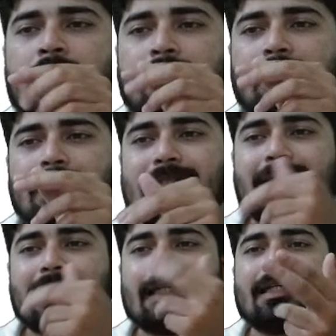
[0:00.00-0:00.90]
The
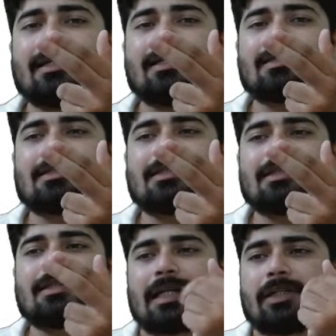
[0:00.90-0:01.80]
second nearest is
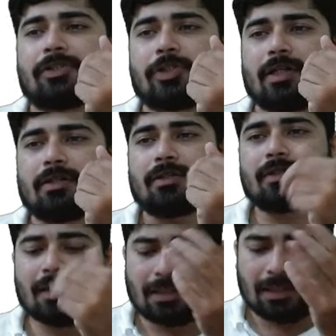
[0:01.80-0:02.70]
the second shell.
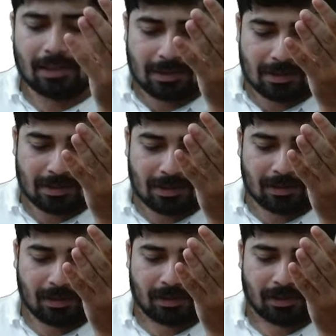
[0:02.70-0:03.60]
Third nearest is the
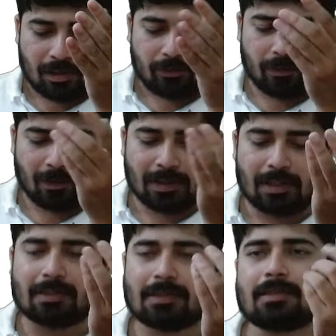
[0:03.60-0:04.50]
third shell. Fourth
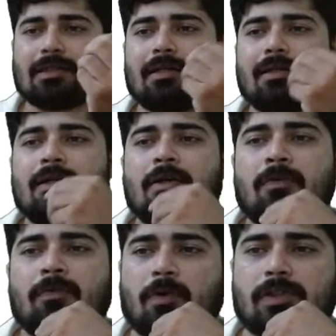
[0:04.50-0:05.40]
nearest is the
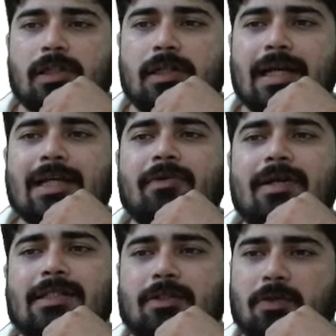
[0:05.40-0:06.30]
fourth shell.
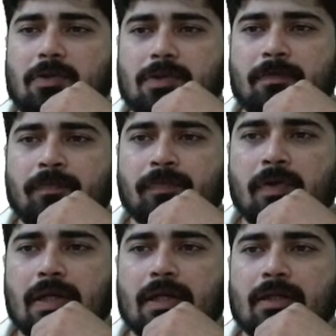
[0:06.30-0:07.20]
Likewise it goes.
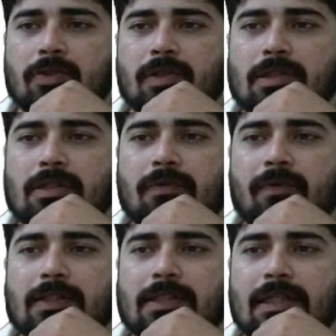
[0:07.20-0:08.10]
Okay, so this is the
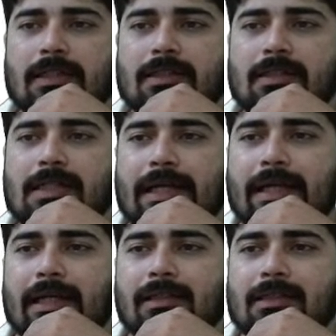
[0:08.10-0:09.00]
first shell. This is
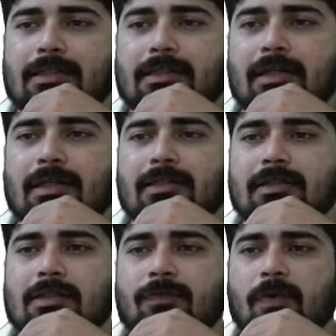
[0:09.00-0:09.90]
second. This is third.
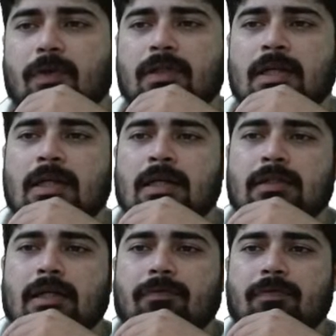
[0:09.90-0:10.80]
This is fourth.
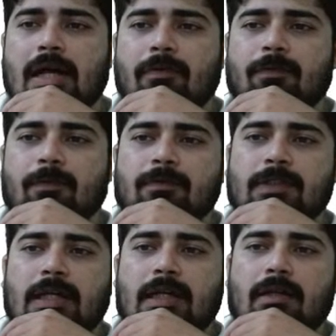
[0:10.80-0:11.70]
Then we have fifth
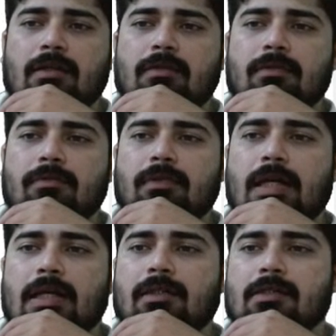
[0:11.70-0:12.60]
shell
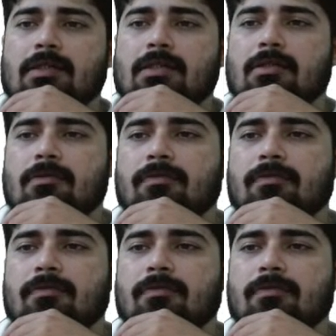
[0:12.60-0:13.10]
like this.